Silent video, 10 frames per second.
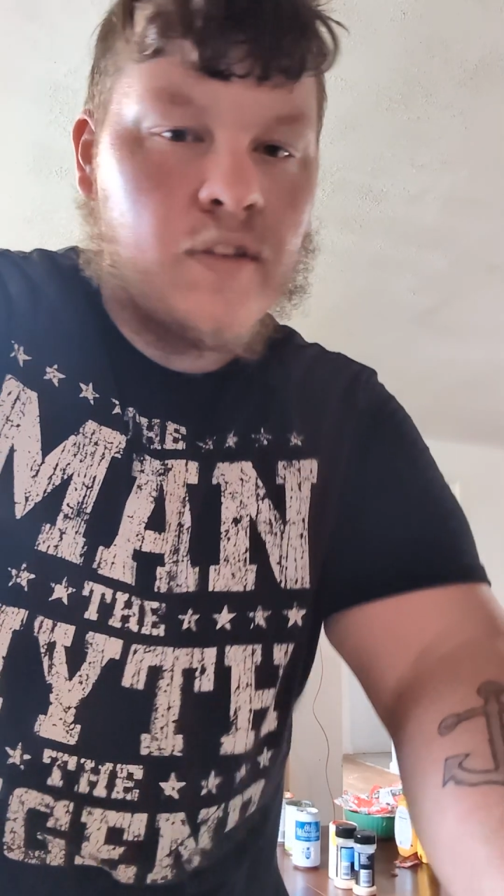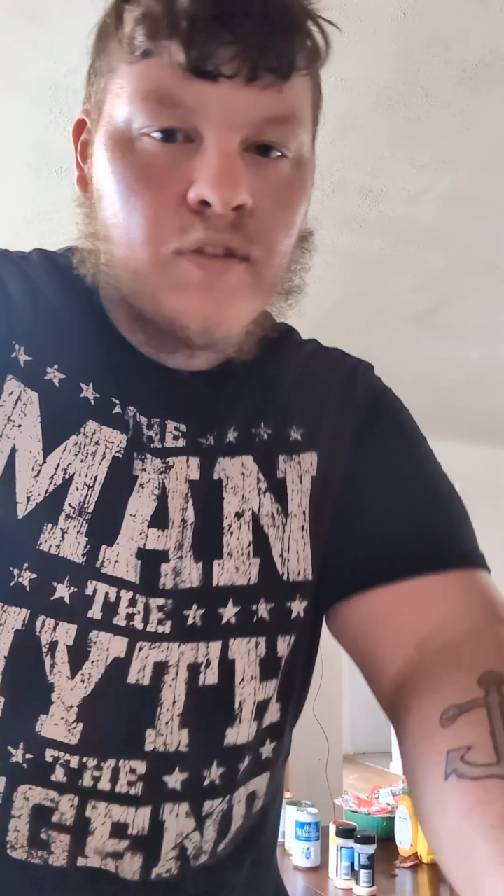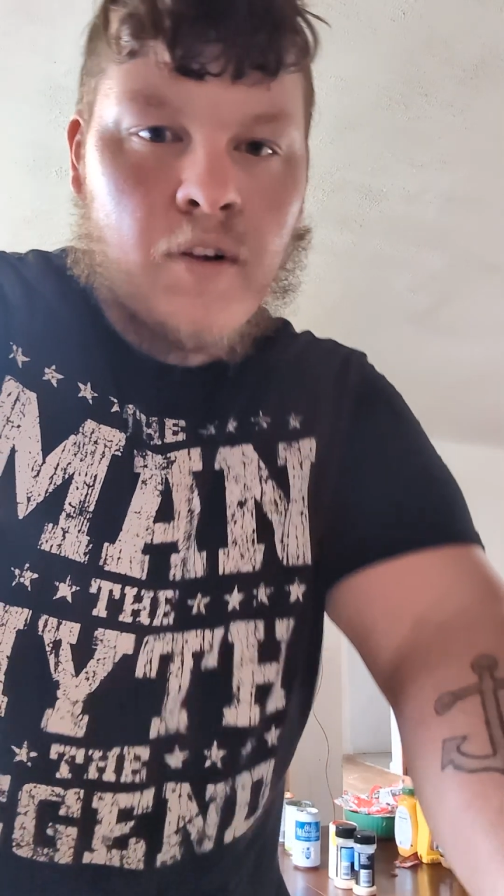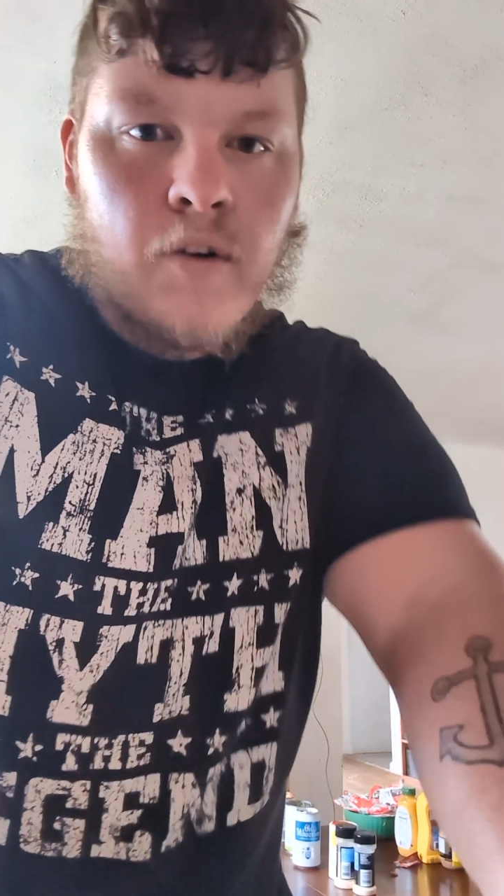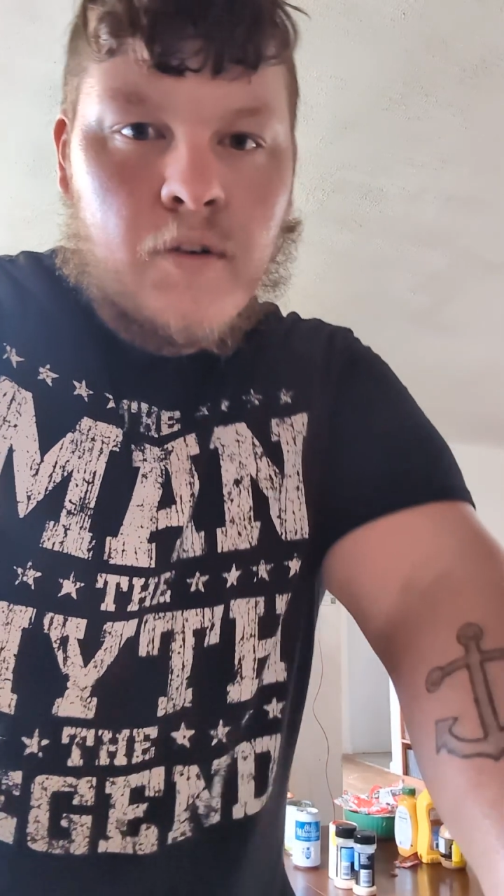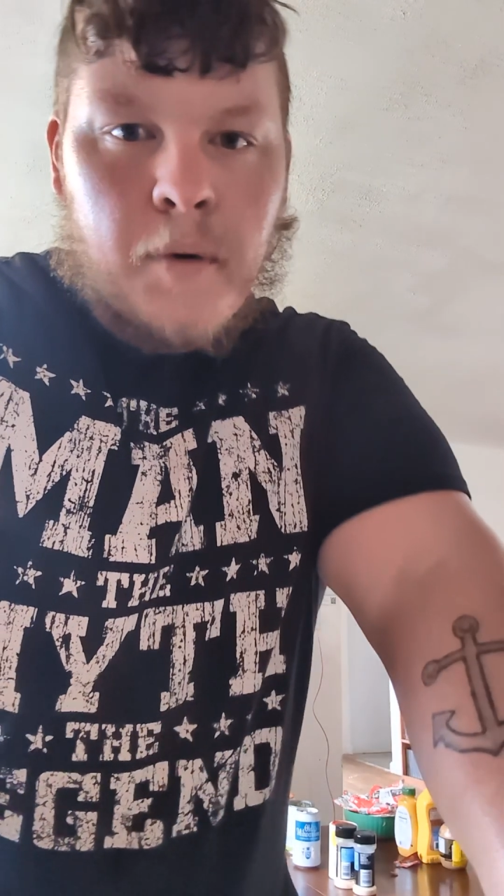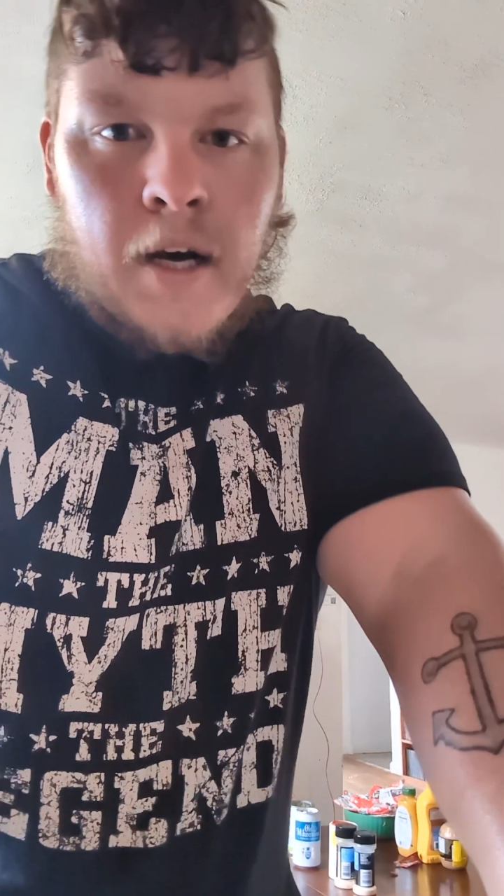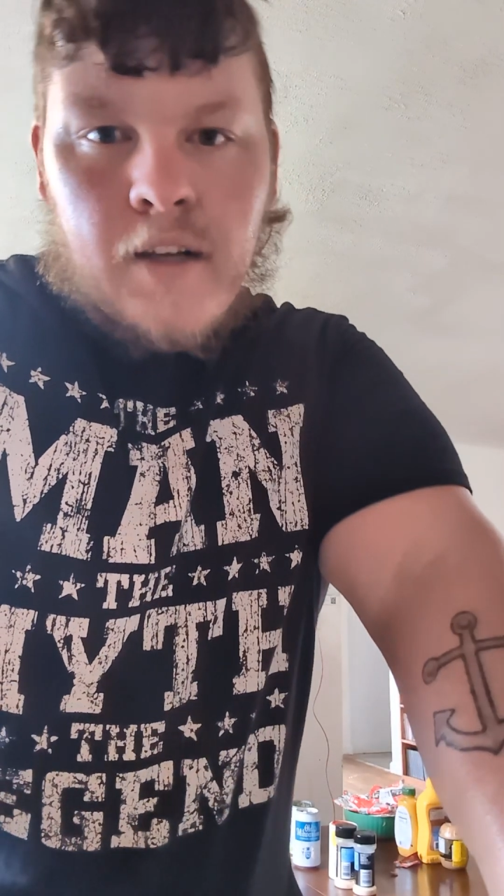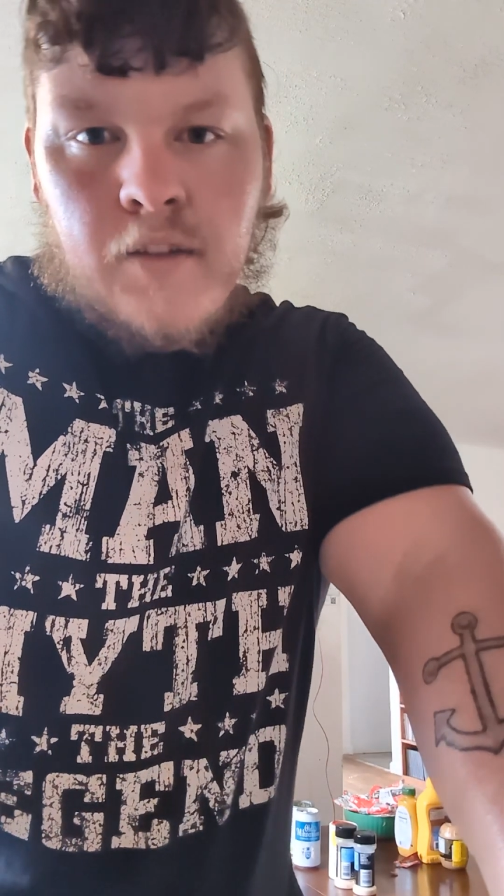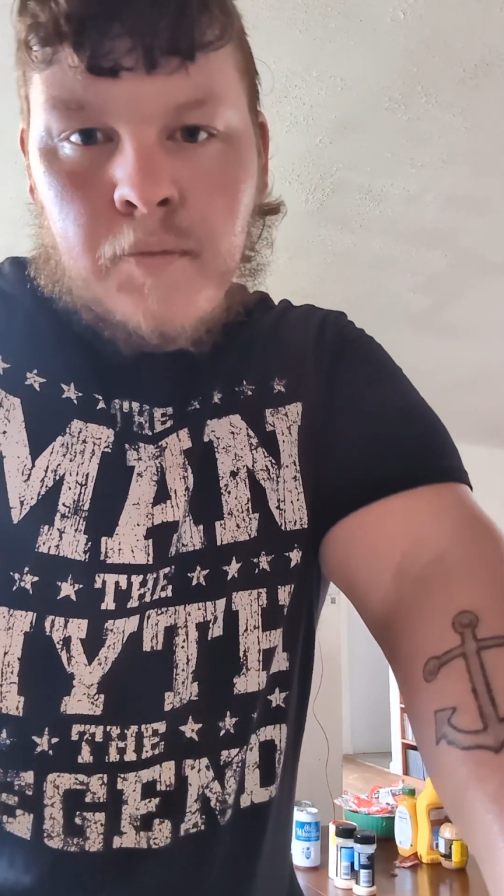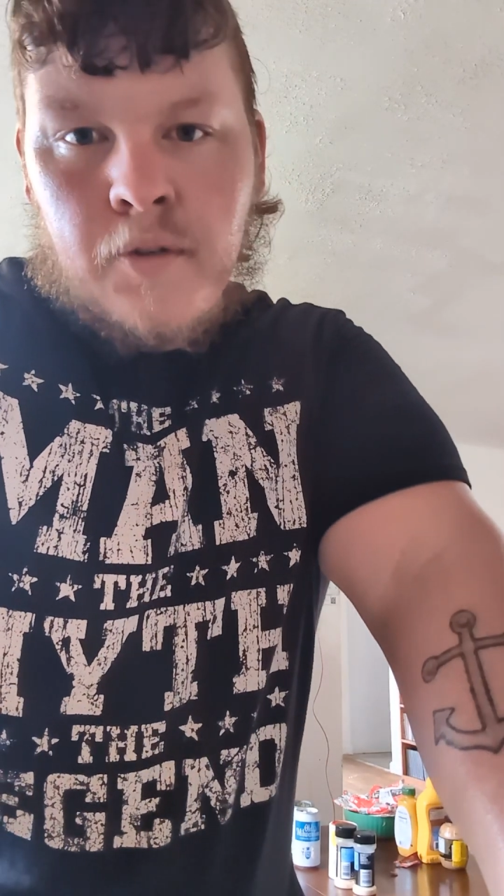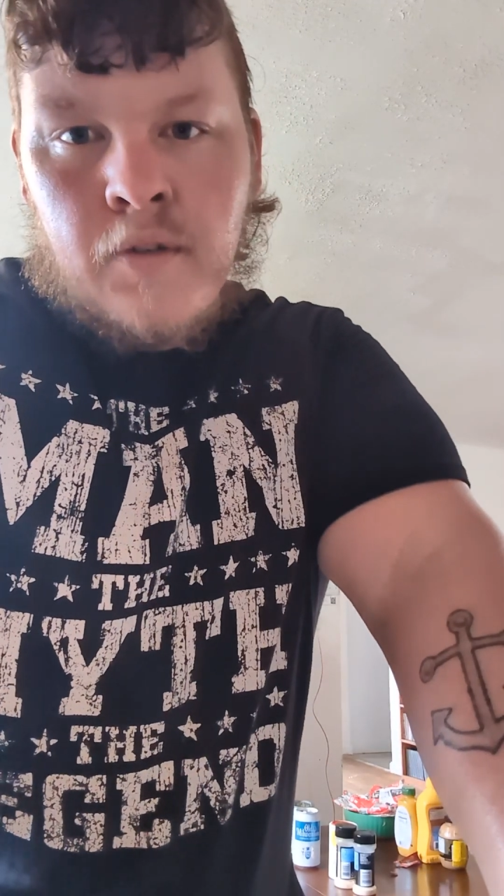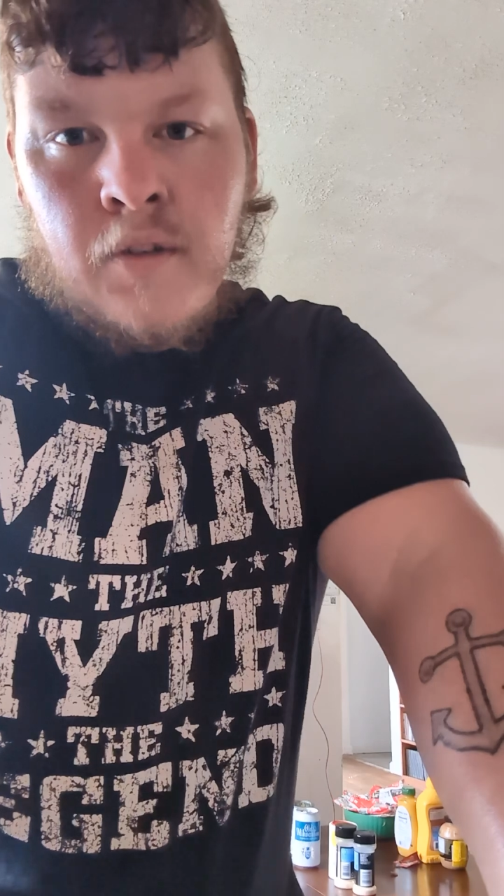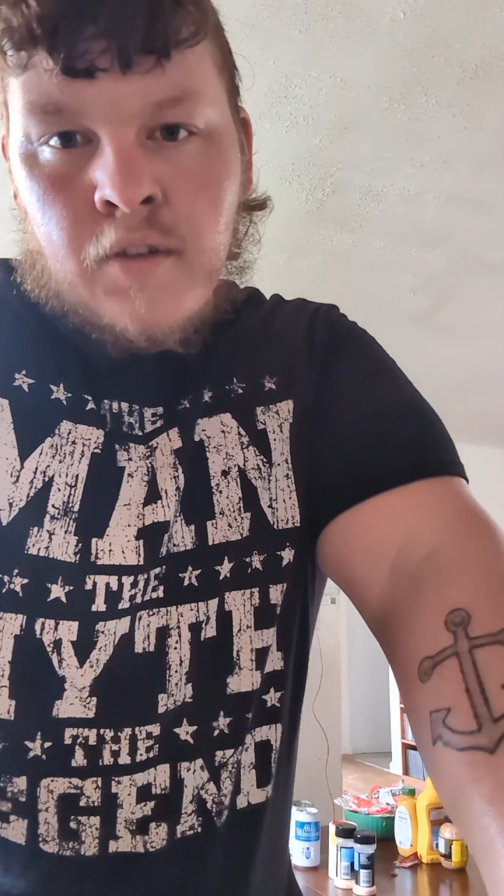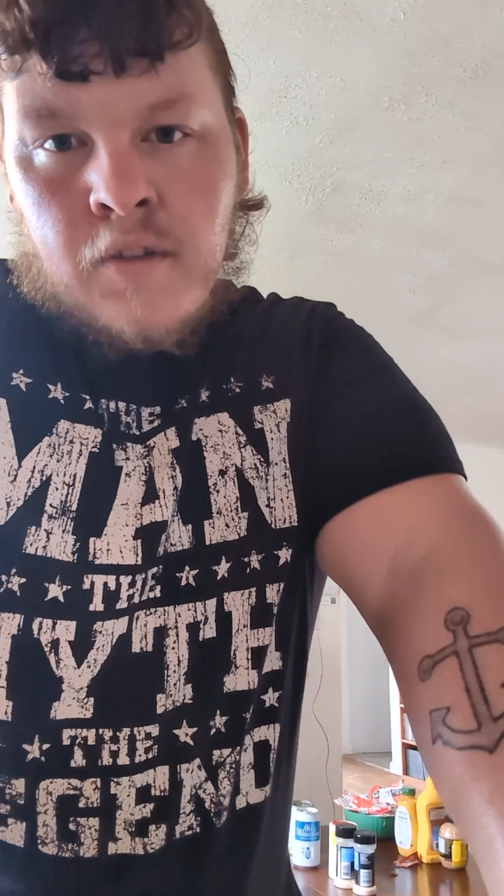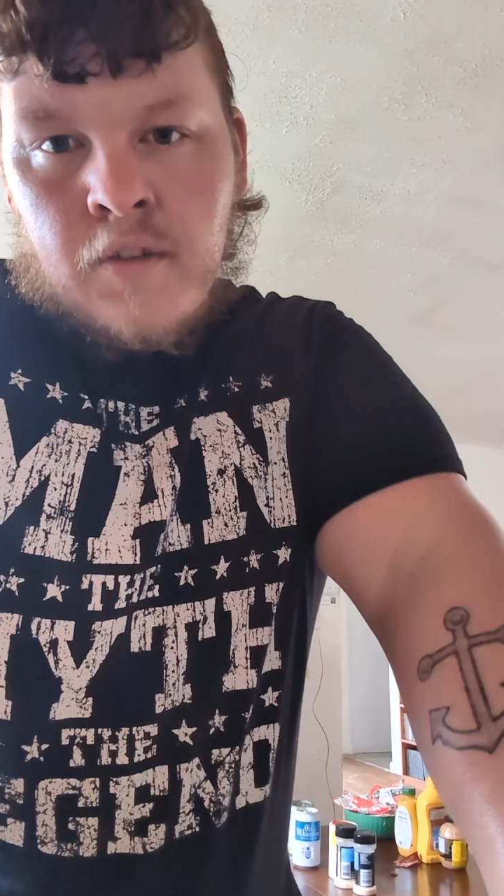as low as possible.